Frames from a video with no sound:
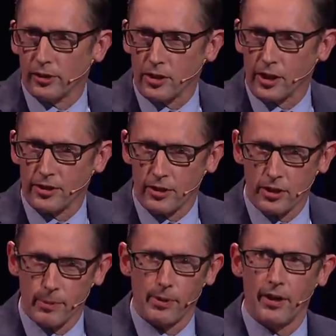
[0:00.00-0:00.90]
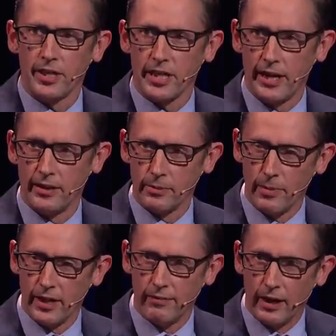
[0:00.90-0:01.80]
the supply chain is
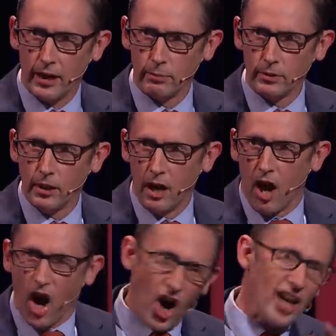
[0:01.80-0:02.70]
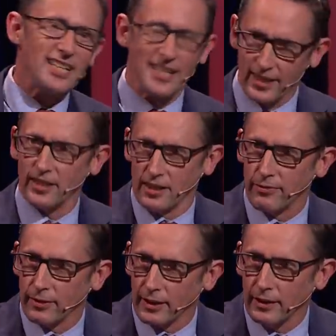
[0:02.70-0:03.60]
made available. I'd have done it
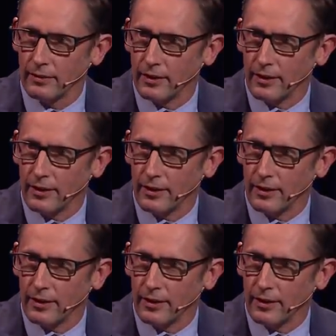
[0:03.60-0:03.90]
differently.